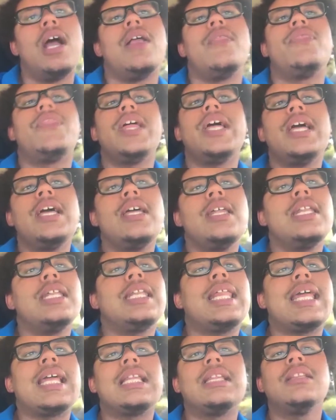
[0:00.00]
And
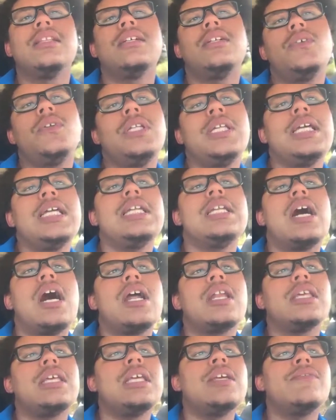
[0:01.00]
then, like, literally
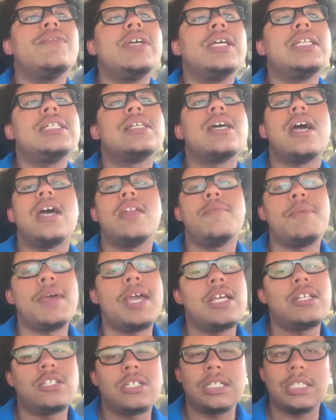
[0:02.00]
not even ten
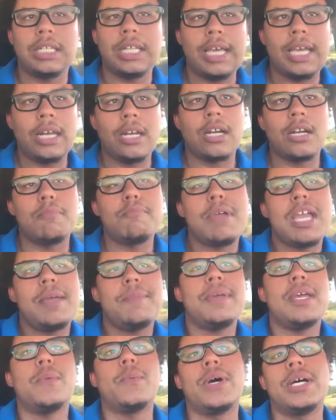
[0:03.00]
pages later,
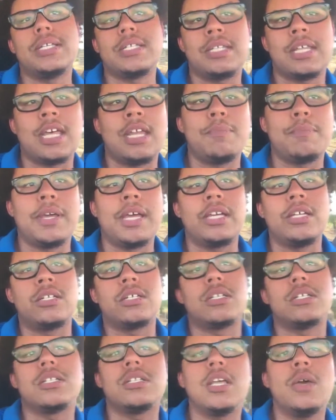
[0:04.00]
maybe it was ten
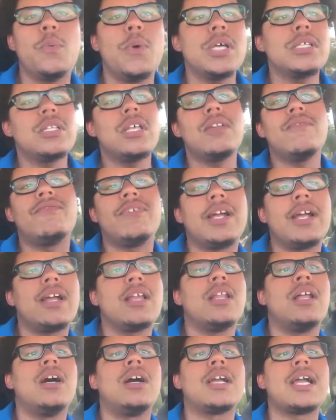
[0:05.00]
pages, it wasn't
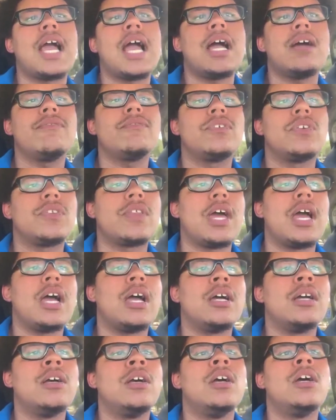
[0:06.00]
very long after
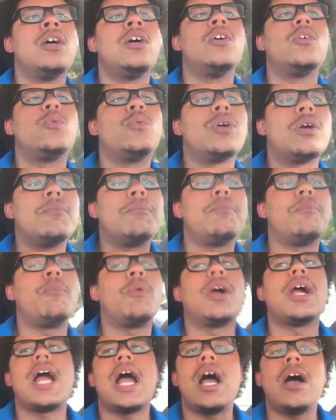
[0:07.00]
that, We're,
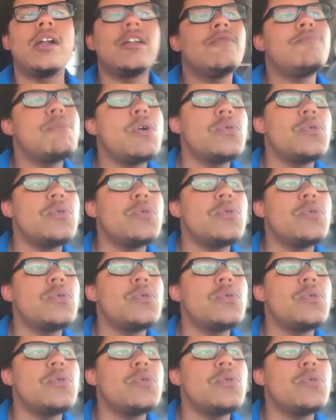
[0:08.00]
we're out of